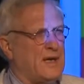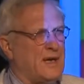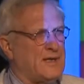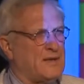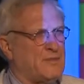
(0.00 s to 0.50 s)

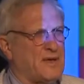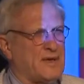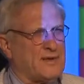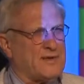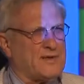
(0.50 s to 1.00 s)
in the
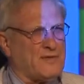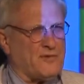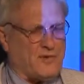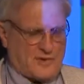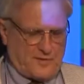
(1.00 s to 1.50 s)
Middle East, of
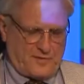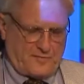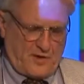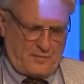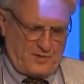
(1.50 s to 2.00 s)
course, was
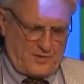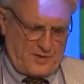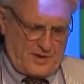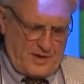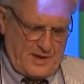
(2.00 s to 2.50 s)
fought
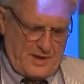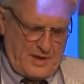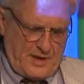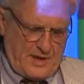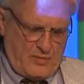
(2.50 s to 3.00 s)
between
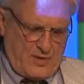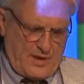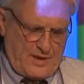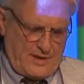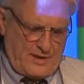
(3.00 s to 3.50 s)

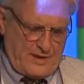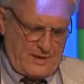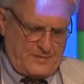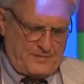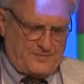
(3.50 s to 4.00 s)
Iran
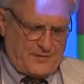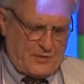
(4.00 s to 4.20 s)
and